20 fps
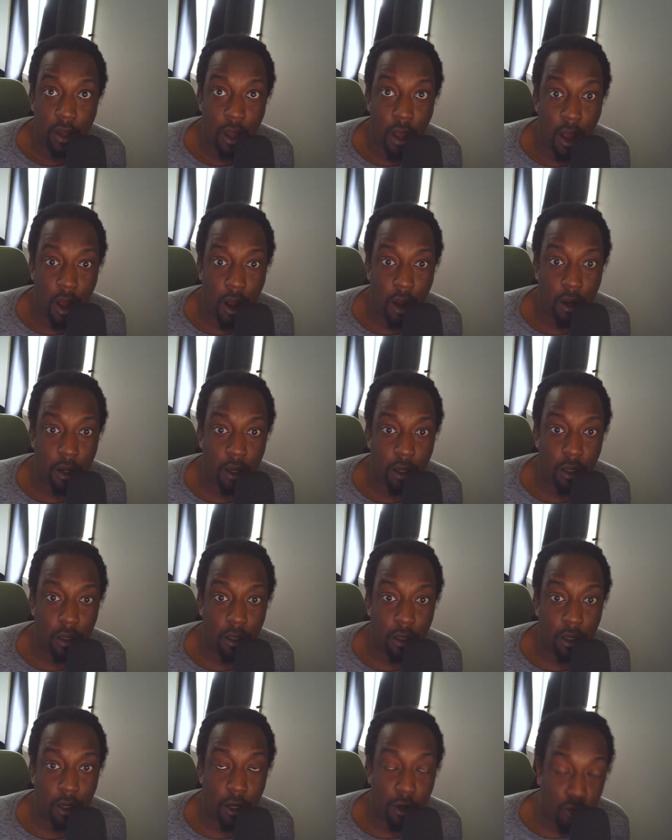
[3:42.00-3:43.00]

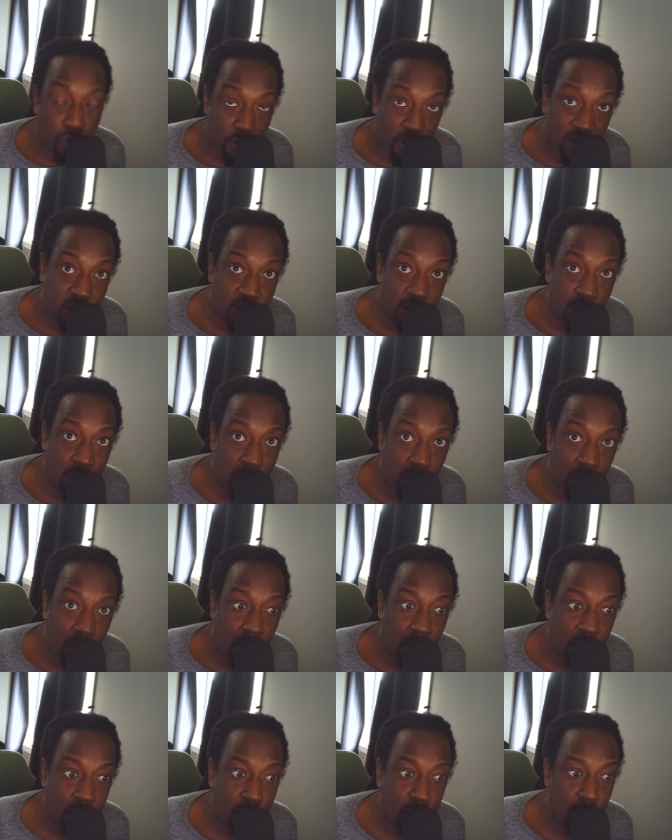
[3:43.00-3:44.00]
Our aggression
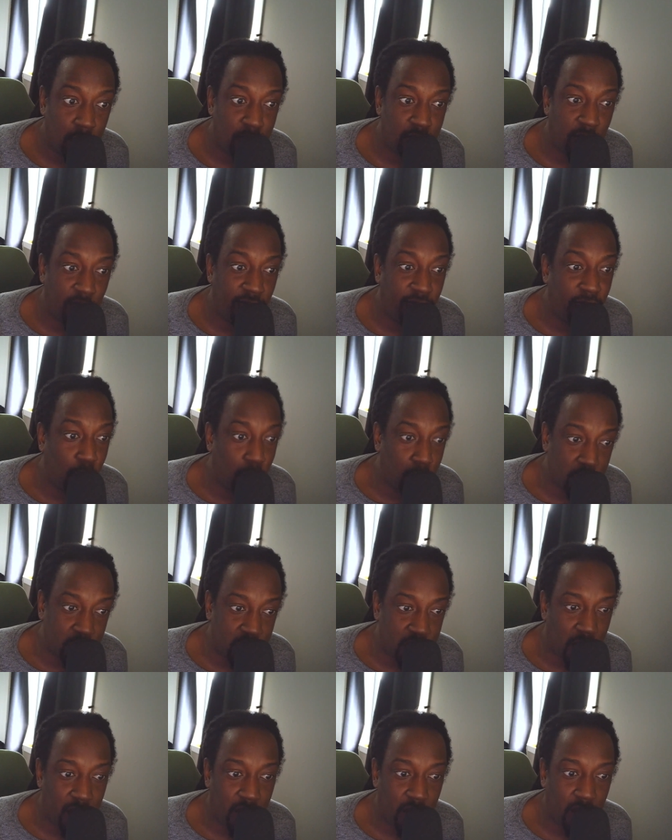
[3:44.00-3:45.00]
in terms of
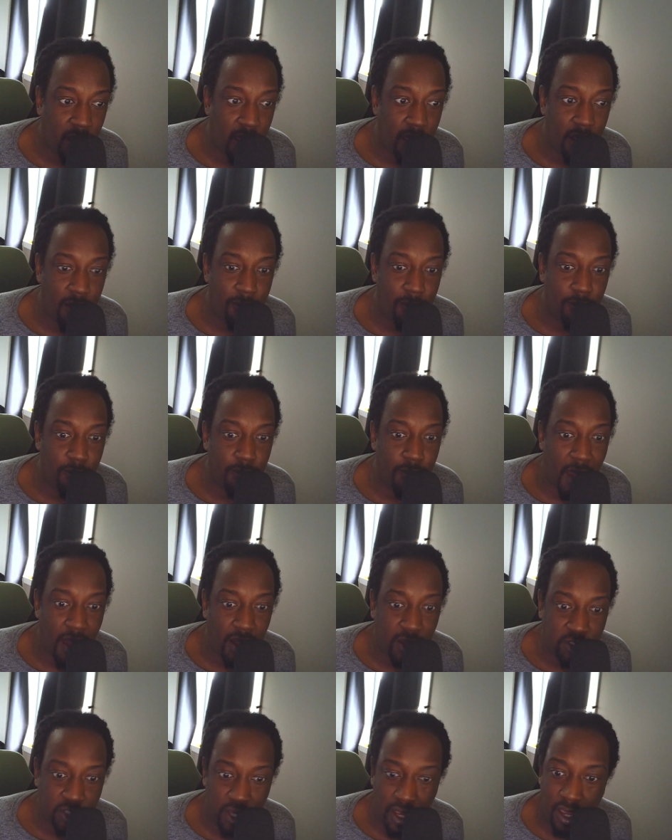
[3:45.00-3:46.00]
forecheck and
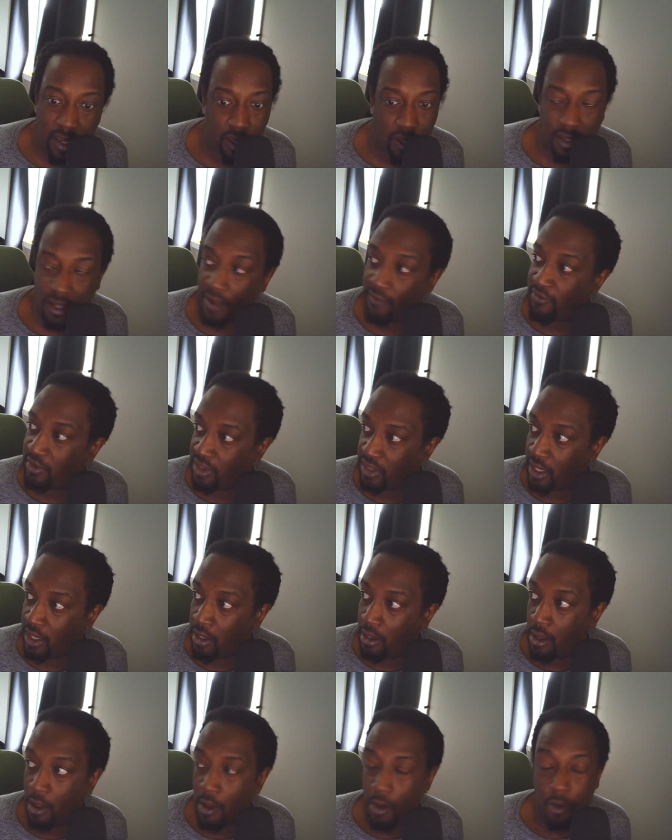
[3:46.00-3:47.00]
back check and
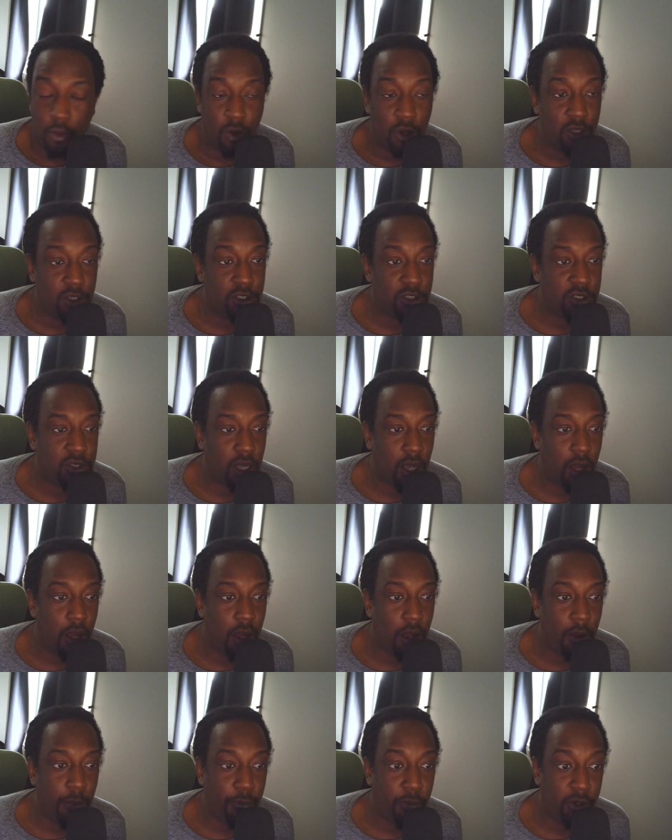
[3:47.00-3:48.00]
everything was
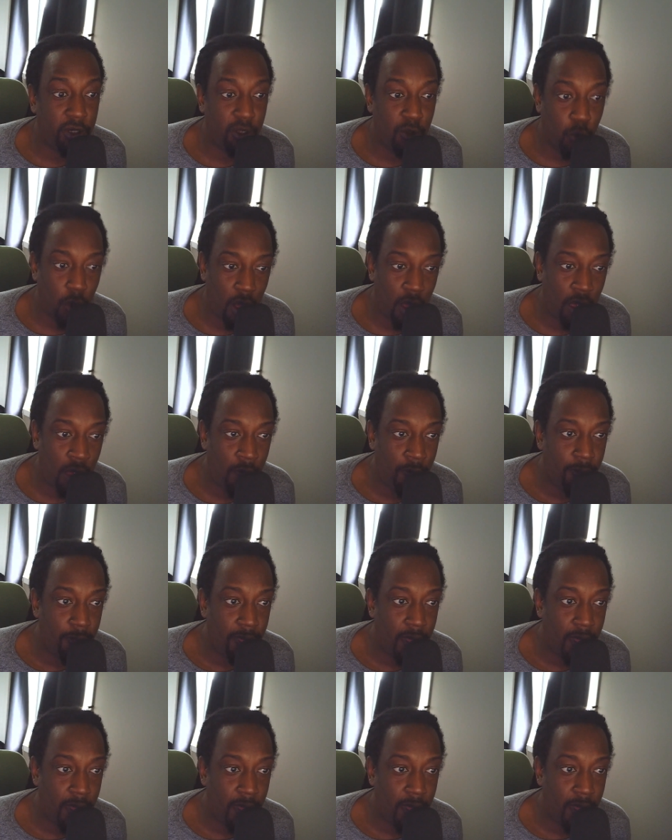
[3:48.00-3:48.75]
pretty well.